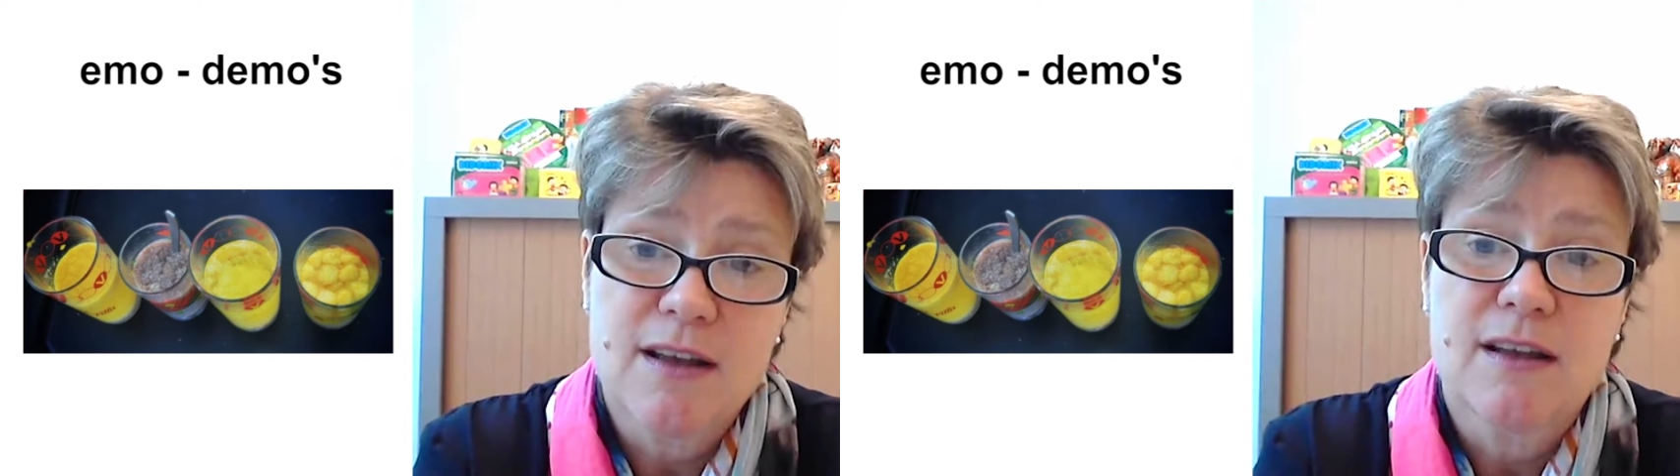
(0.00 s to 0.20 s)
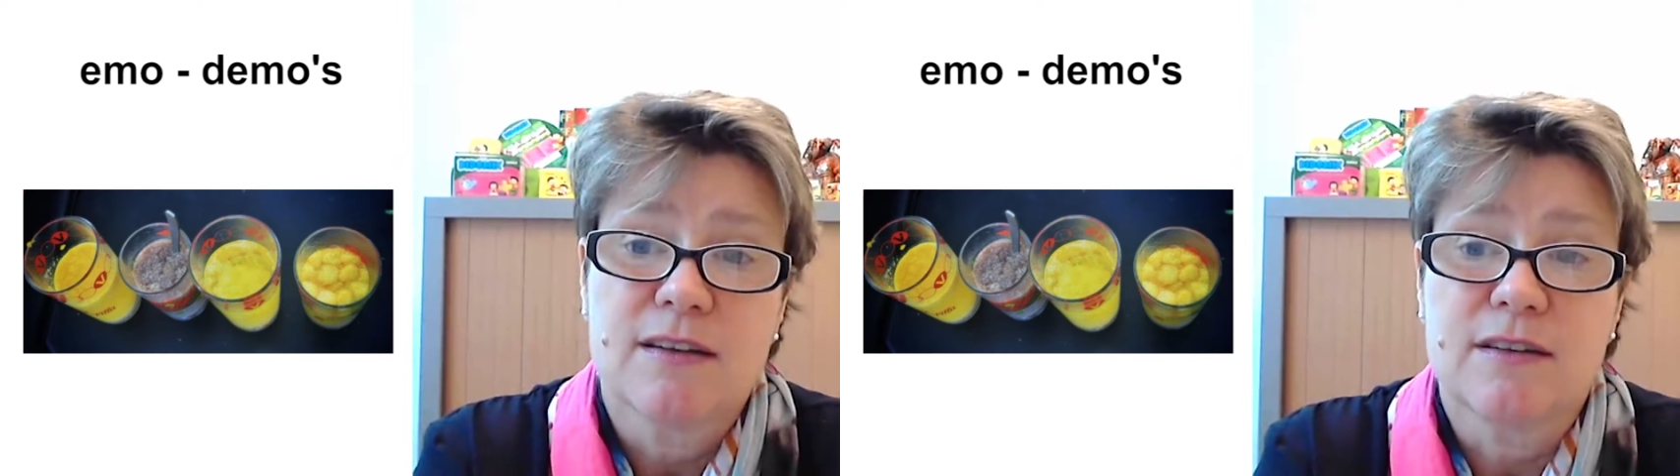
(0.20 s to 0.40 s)

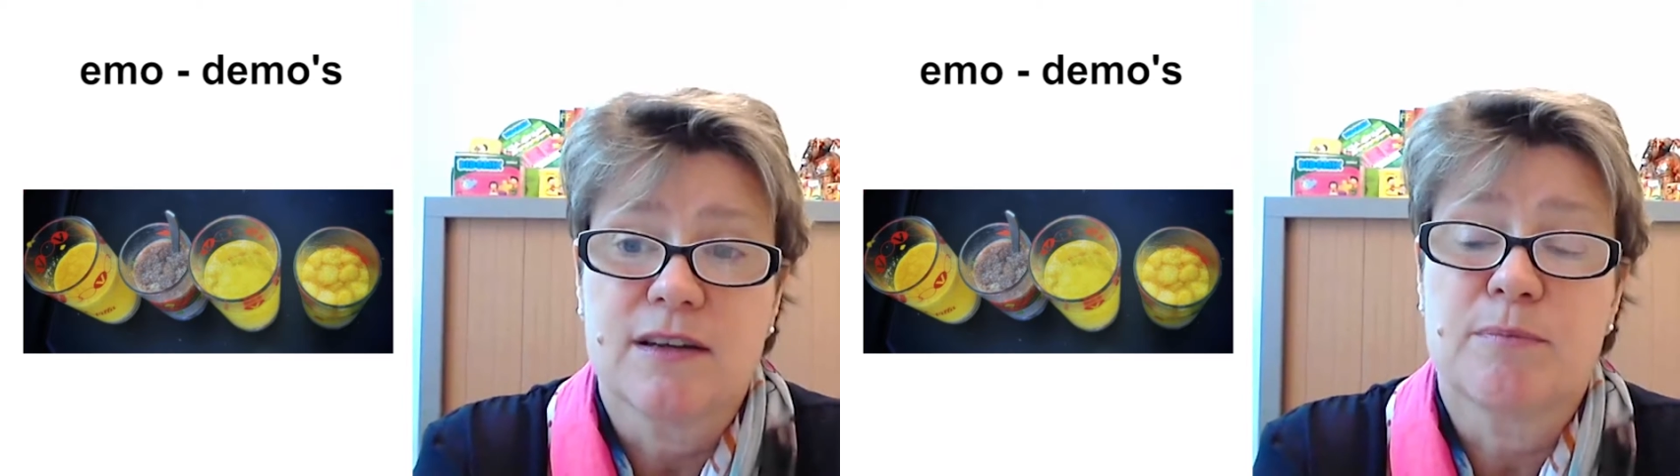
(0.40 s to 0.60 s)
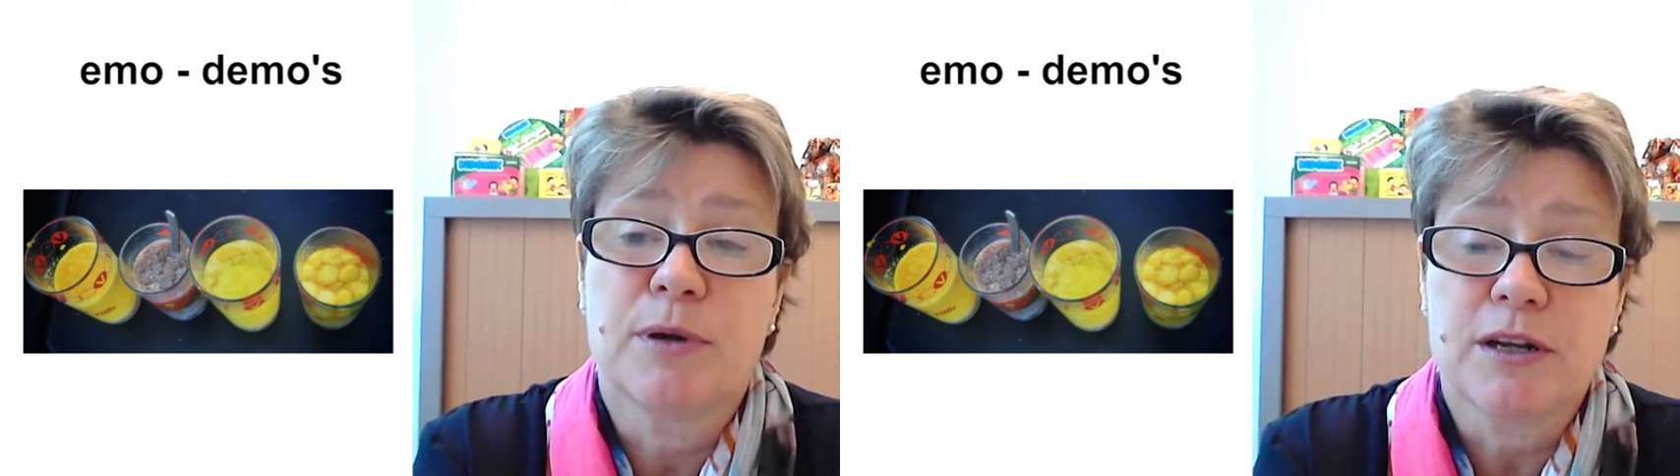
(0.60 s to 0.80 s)
the
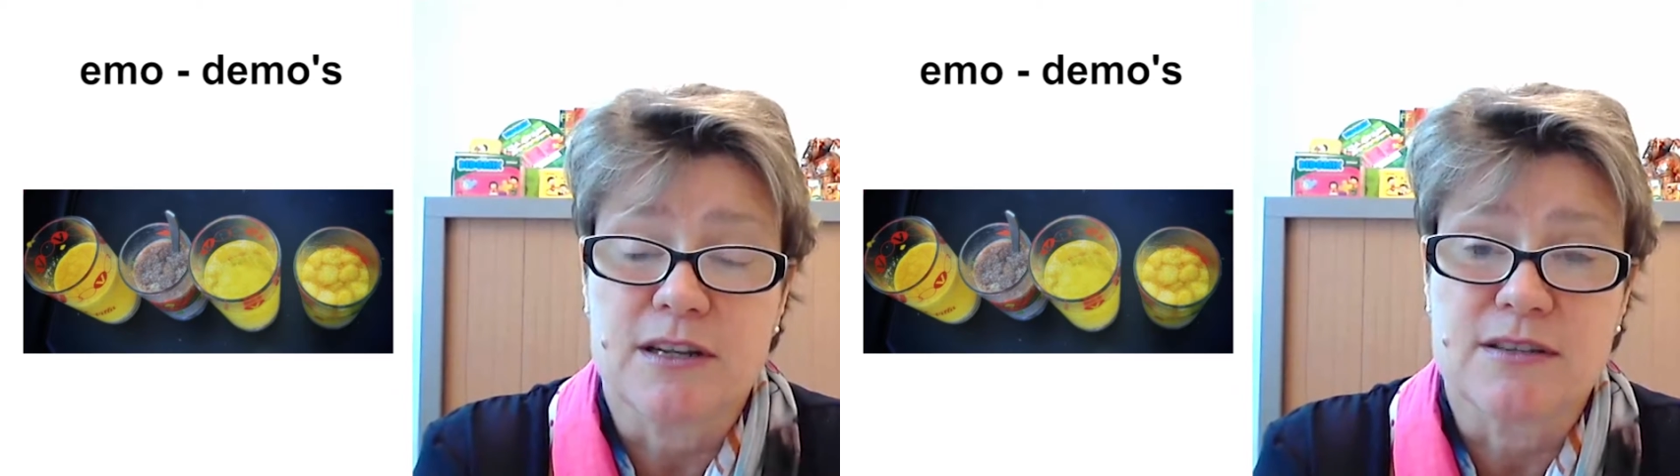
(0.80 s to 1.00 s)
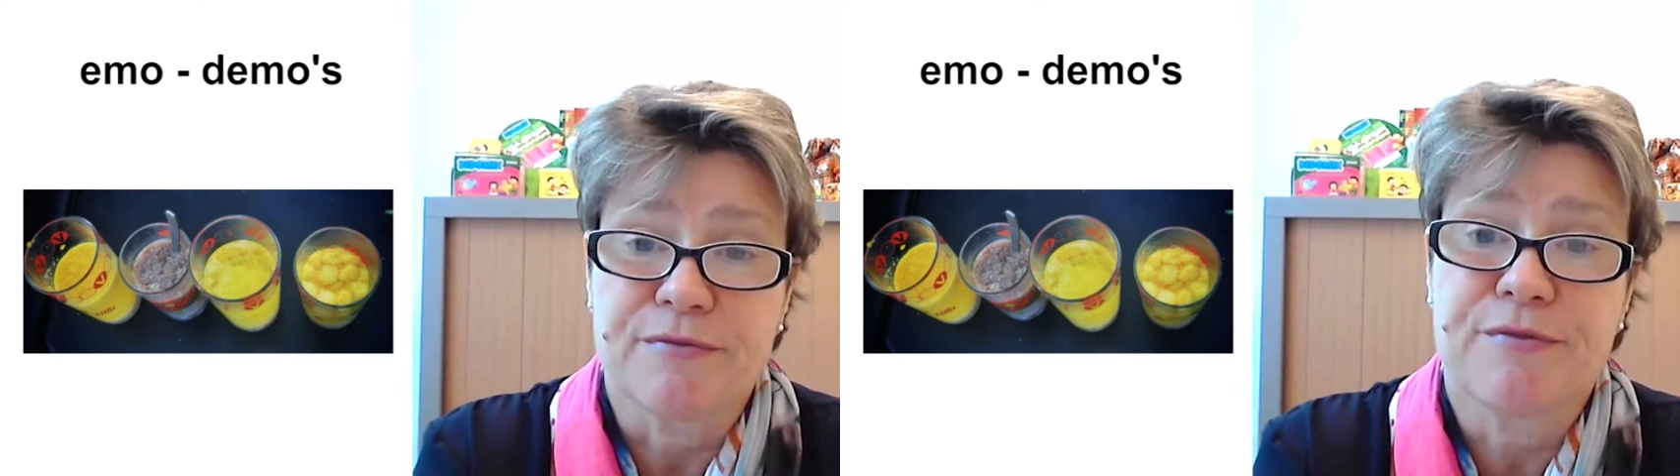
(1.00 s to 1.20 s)
bucket
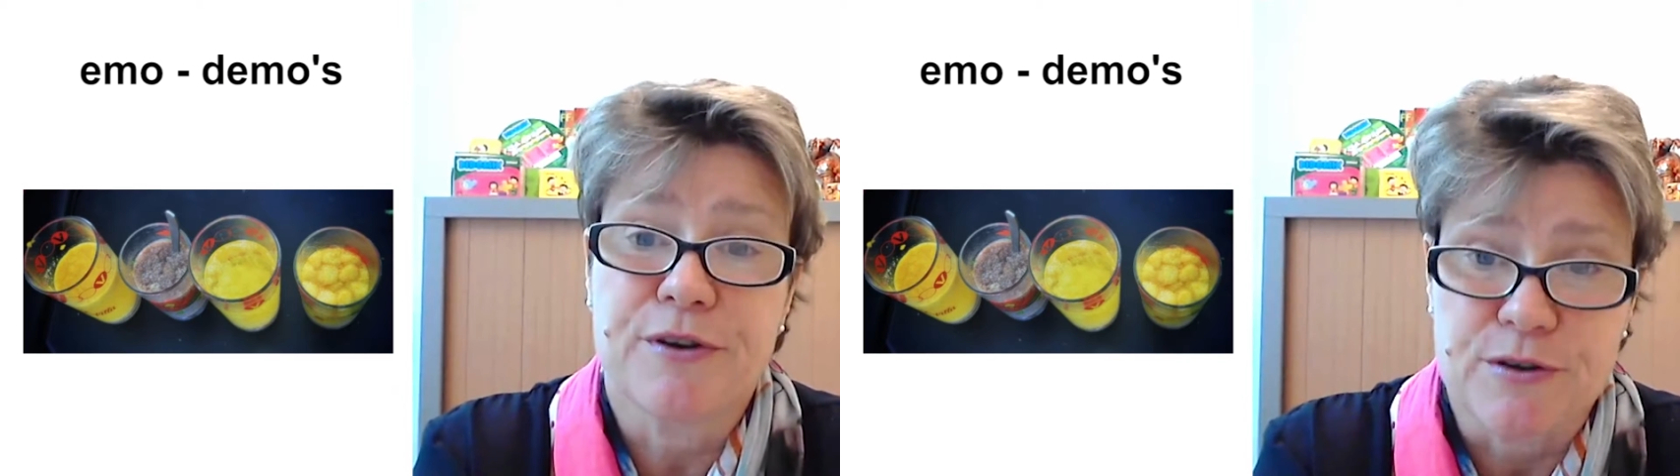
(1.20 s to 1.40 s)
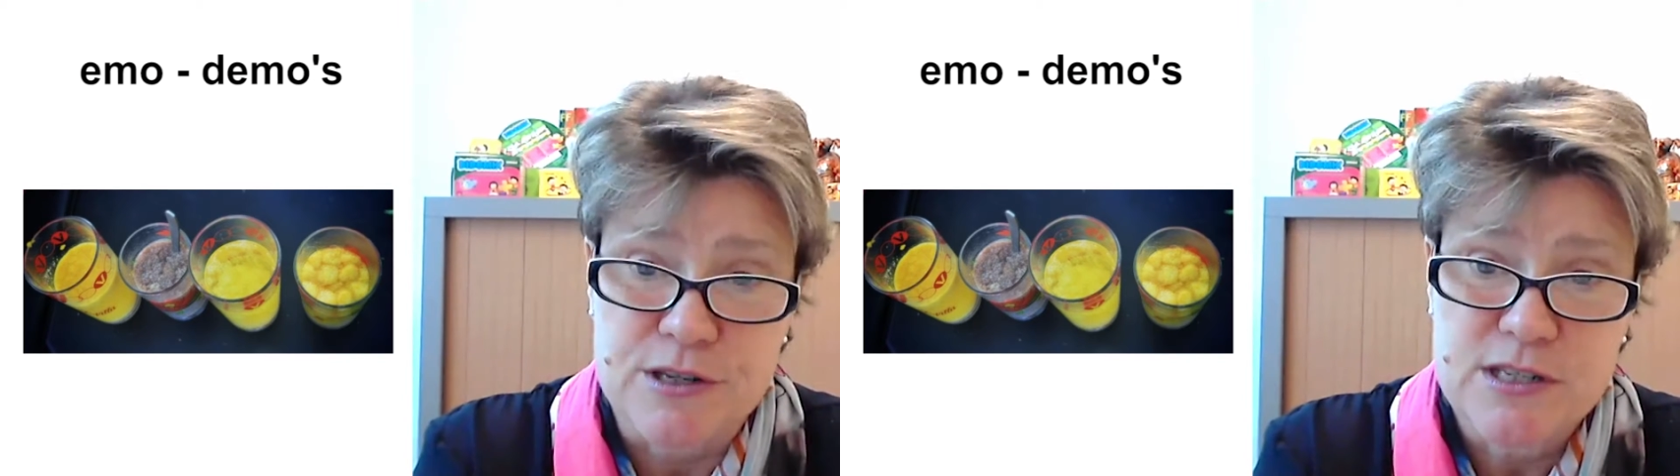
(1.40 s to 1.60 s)
the
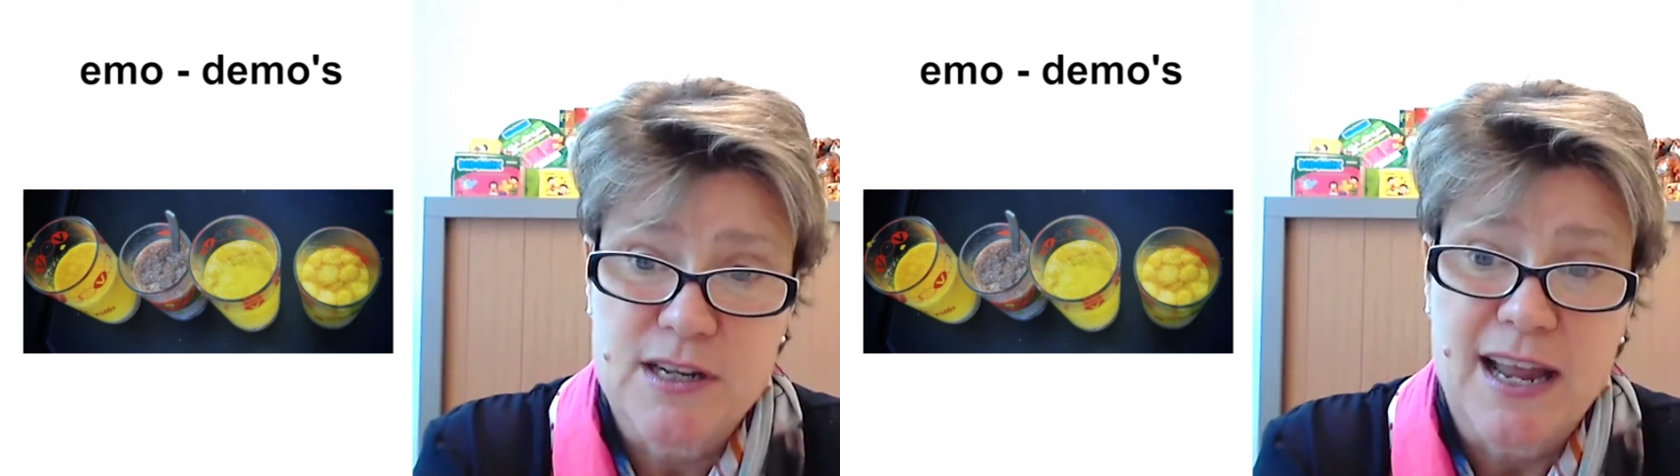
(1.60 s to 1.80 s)
first